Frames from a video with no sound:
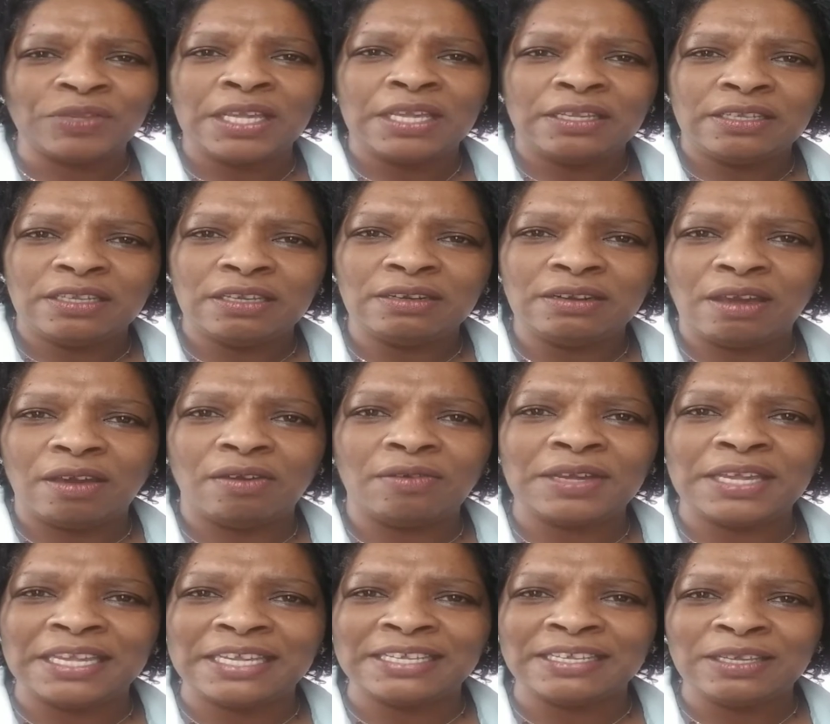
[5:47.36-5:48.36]
you know,
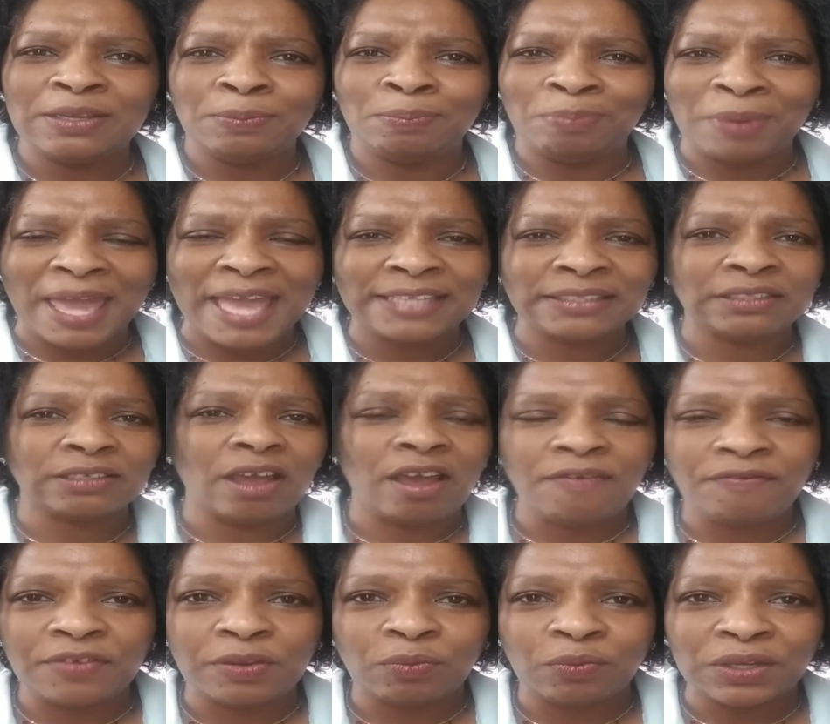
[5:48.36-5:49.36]
he backed
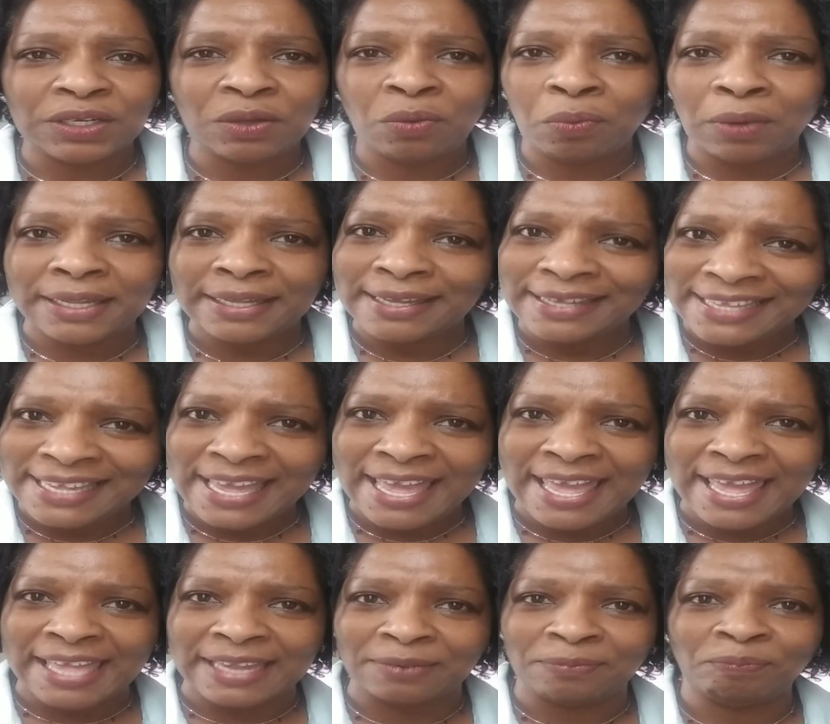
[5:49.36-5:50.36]
off and went away
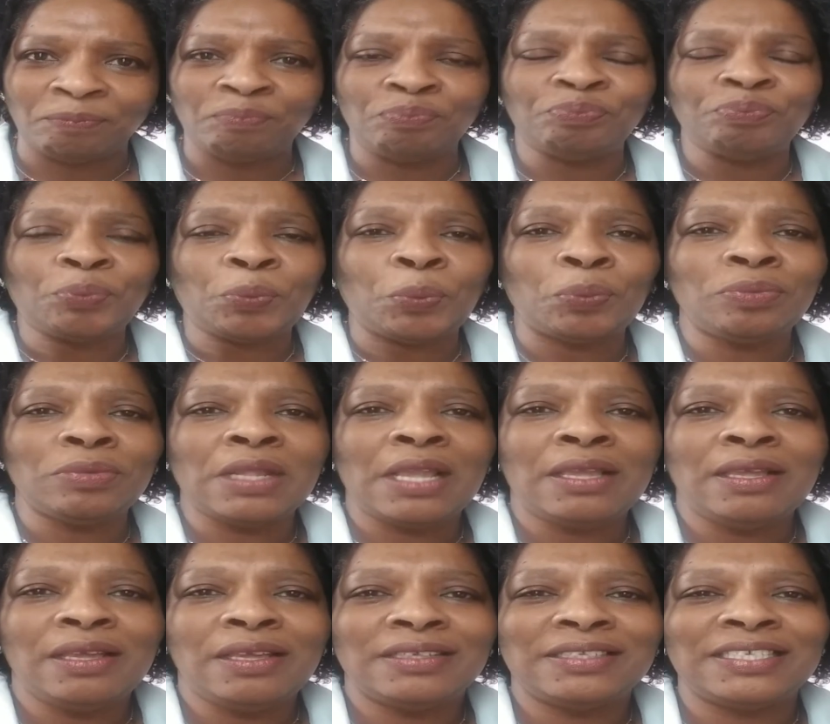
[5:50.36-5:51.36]
again.
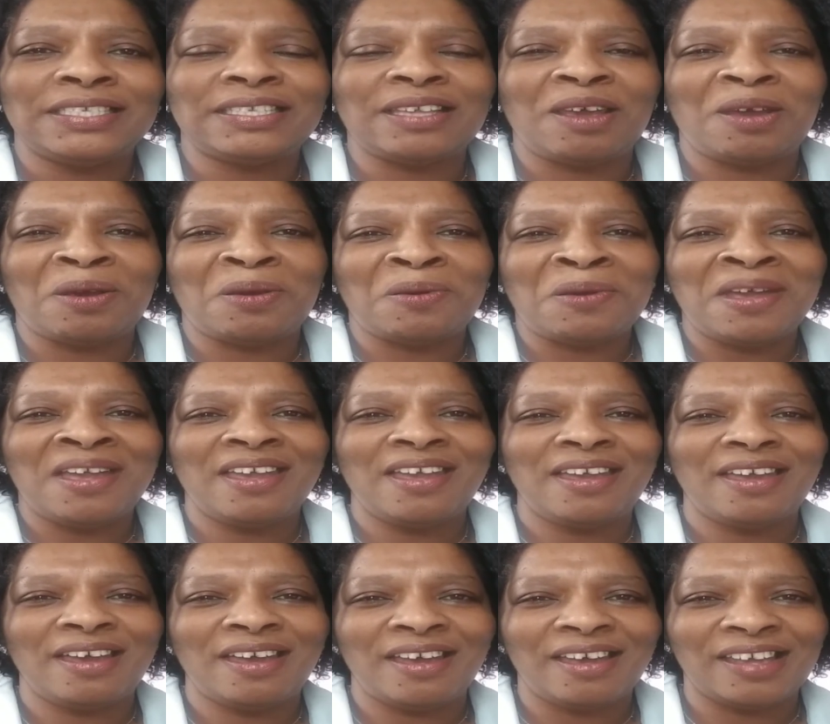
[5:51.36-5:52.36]
So
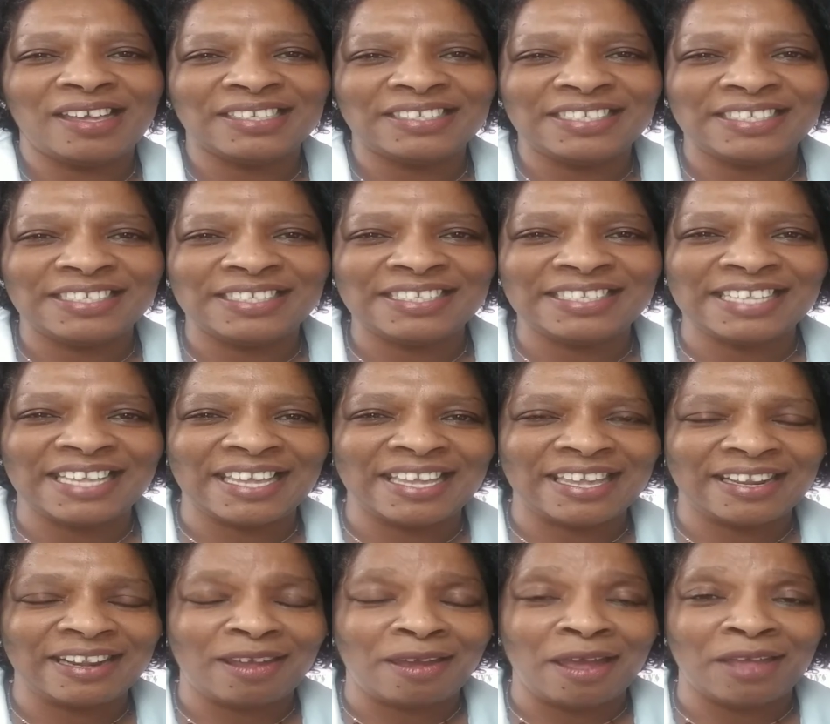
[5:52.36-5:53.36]
uh, she
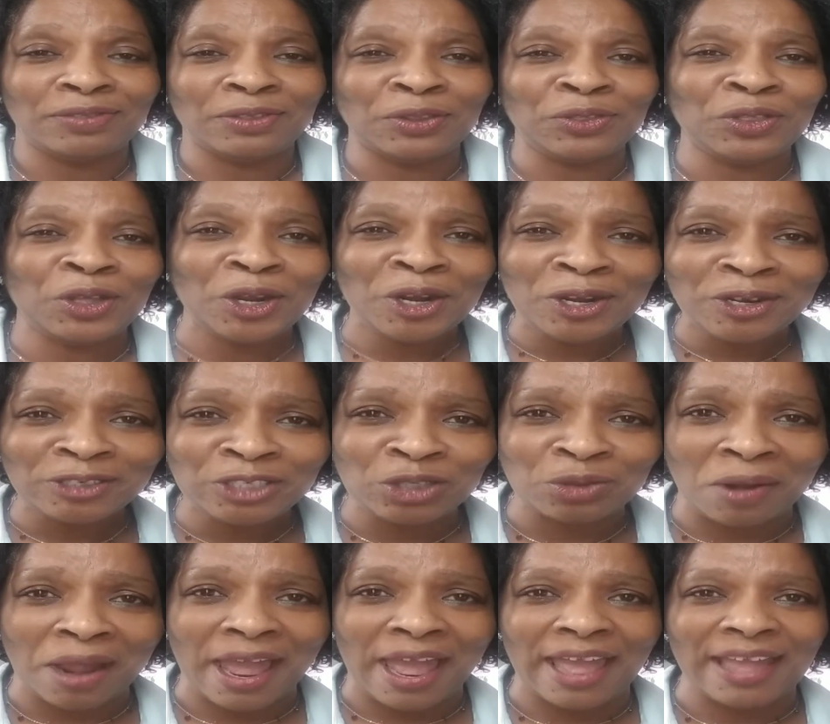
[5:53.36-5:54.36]
said on the third
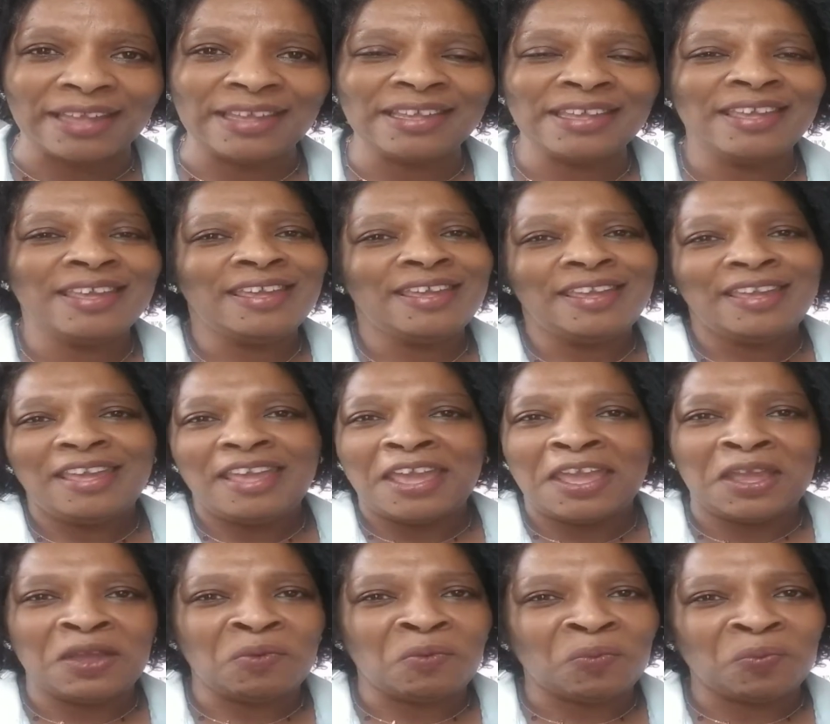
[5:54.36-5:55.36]
try,
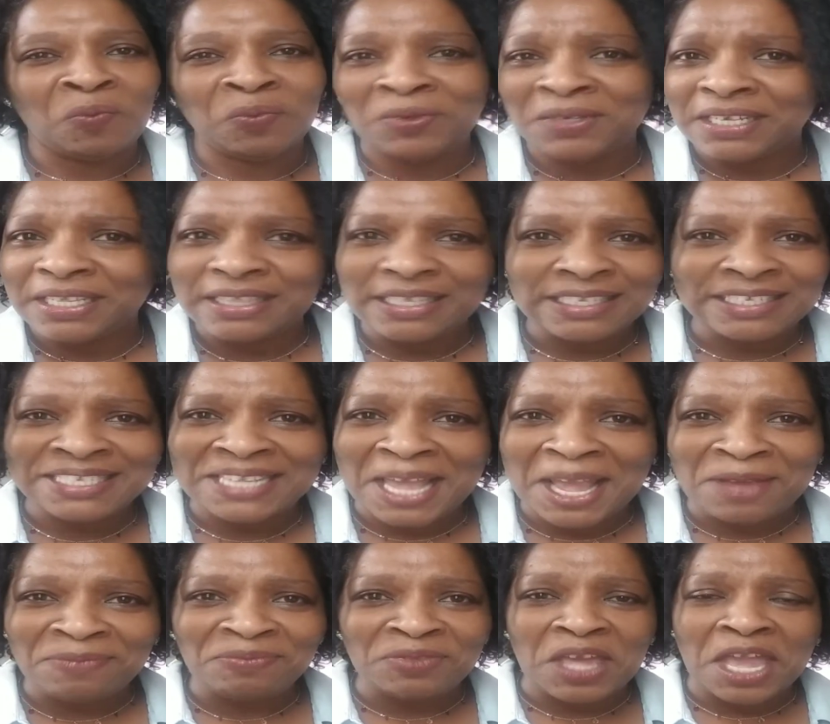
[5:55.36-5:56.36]
he did the
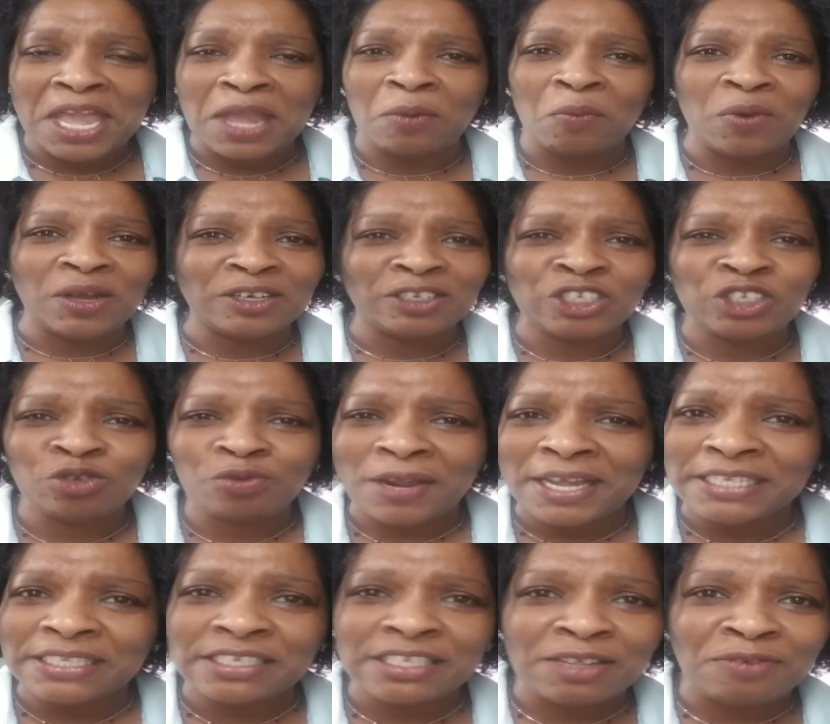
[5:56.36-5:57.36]
same thing, went
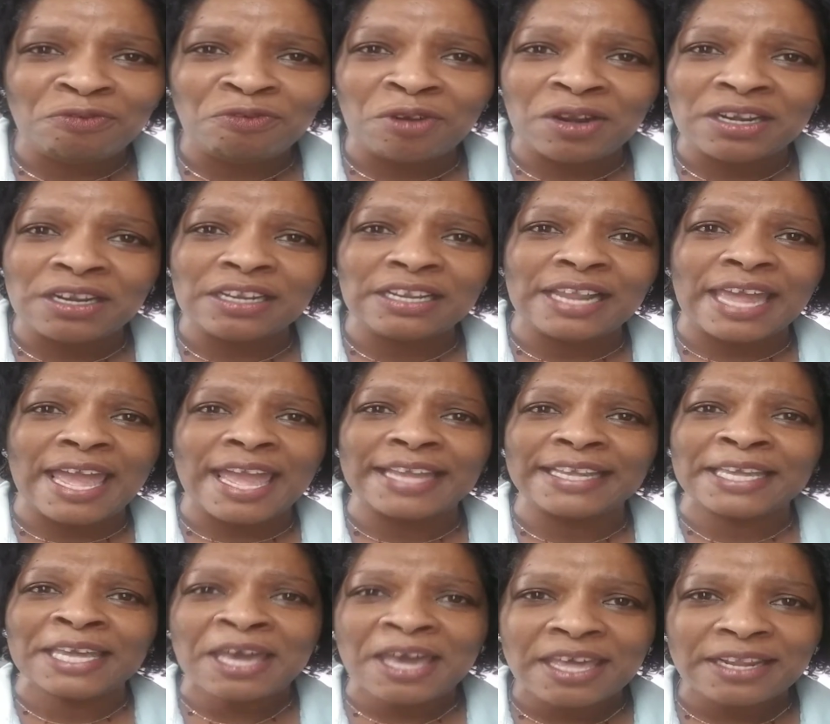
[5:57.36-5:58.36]
straight to the front of the line,
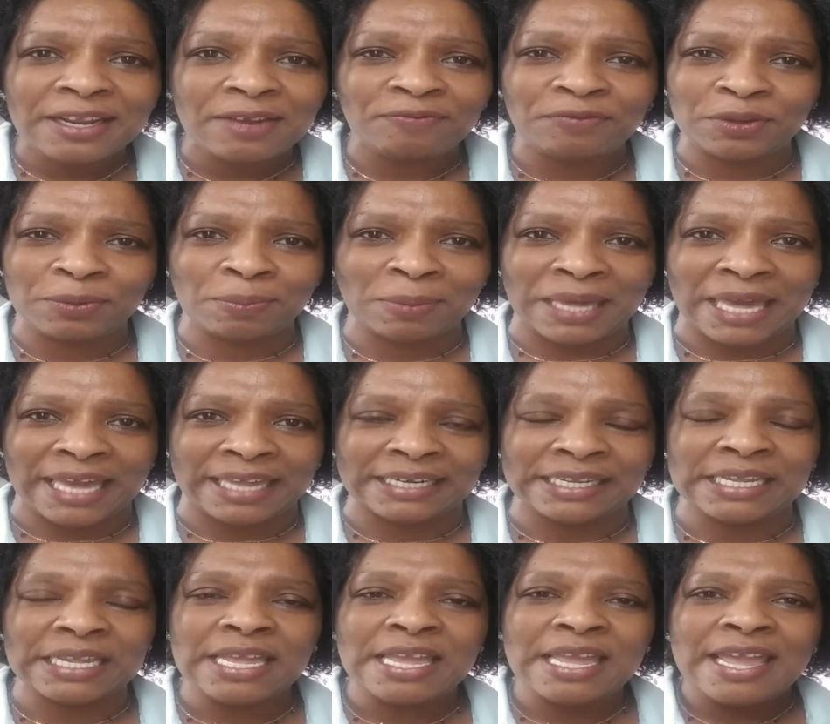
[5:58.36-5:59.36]
cut
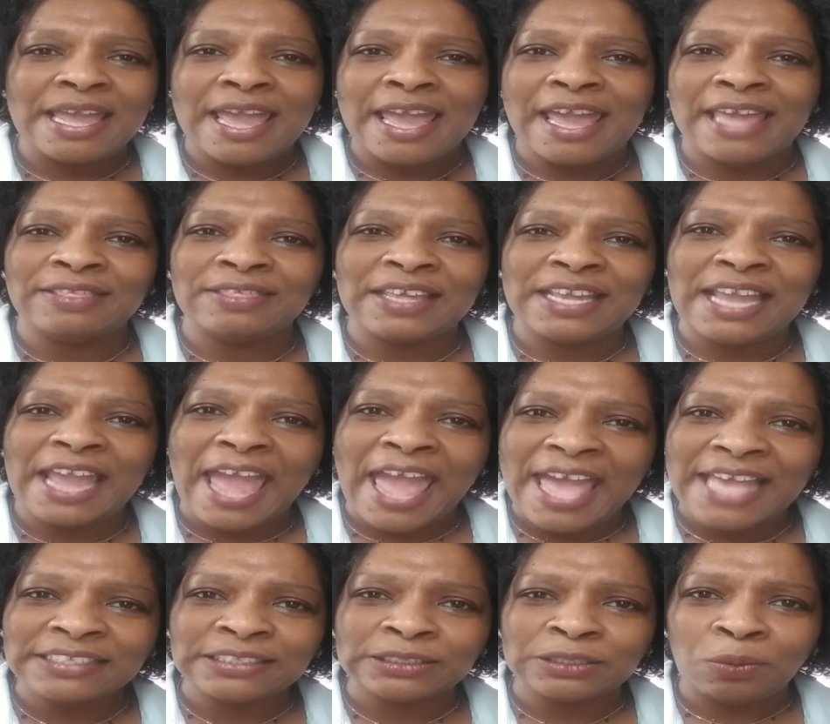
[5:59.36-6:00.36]
everybody, and they
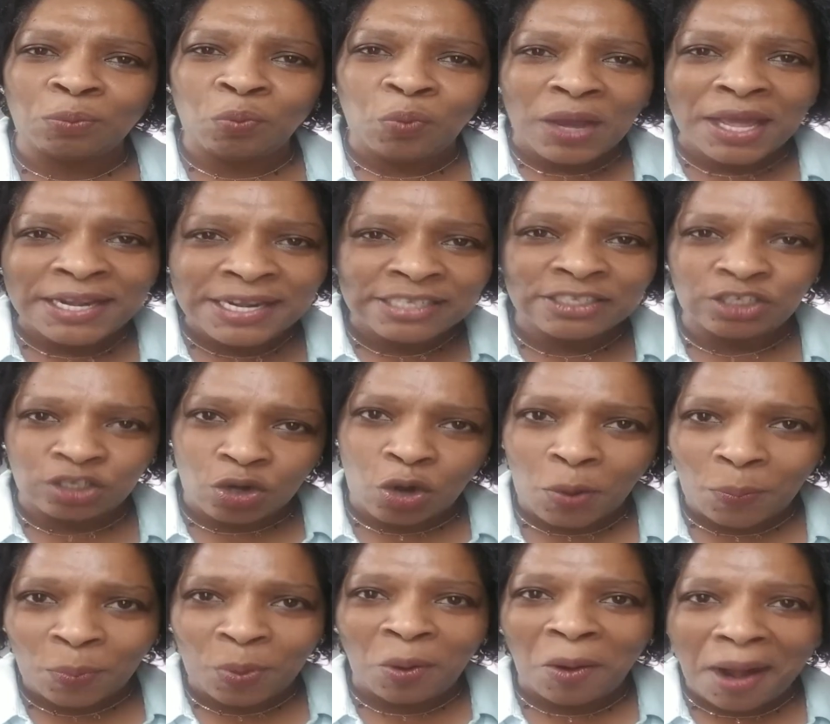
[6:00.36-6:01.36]
asked them, What is your
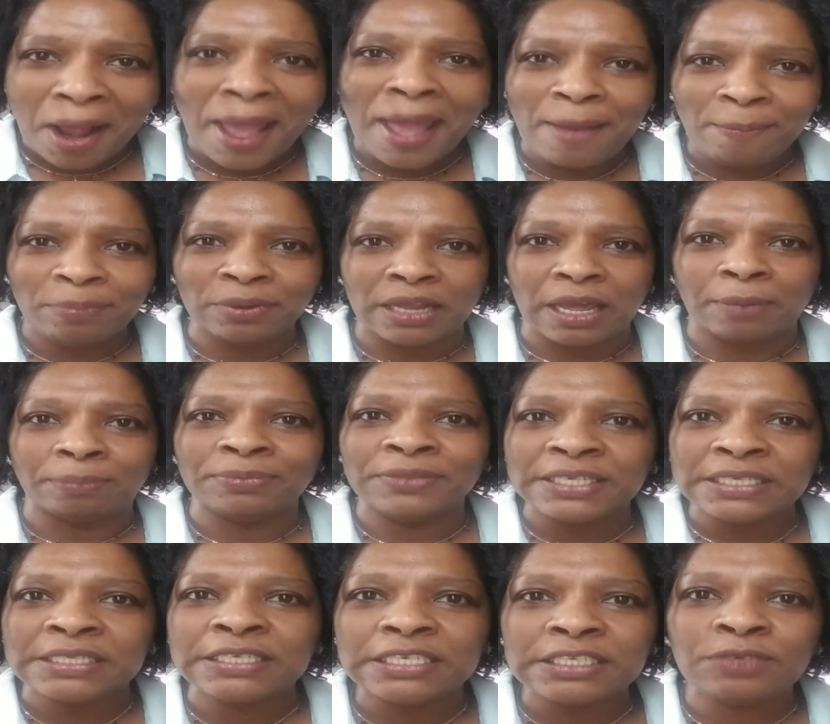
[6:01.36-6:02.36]
problem?
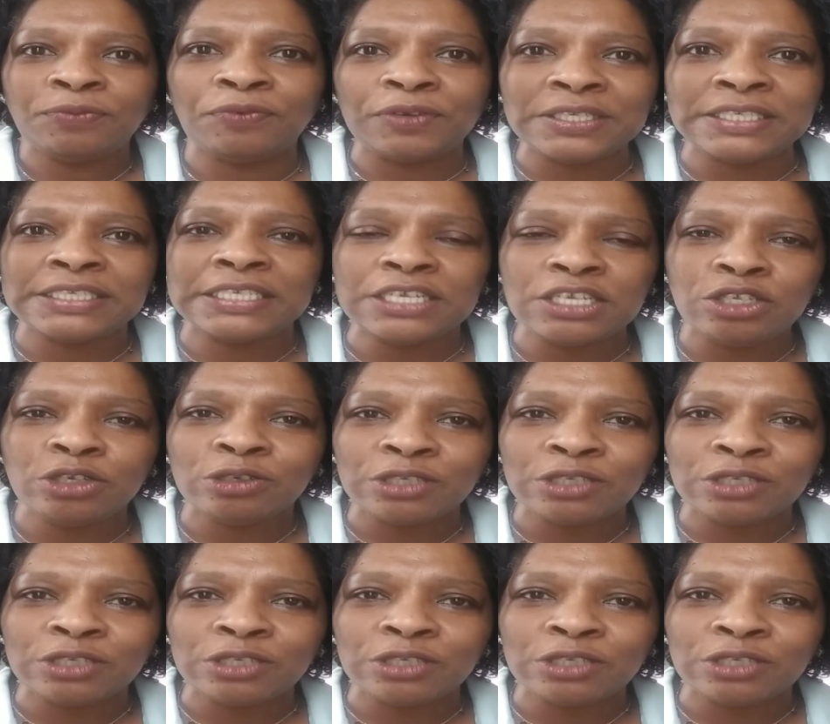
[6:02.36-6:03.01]
This is for senior